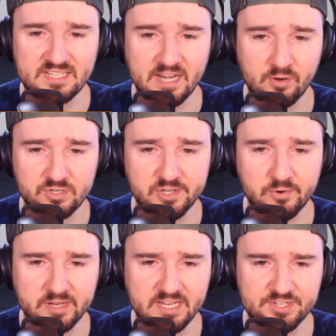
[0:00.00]
Arizona
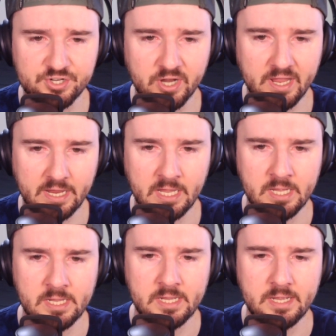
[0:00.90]
yesterday.
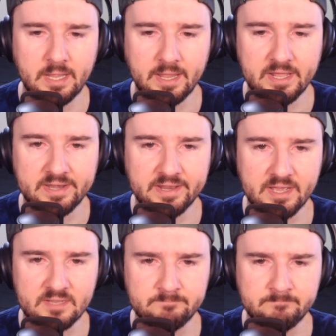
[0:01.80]
And uh,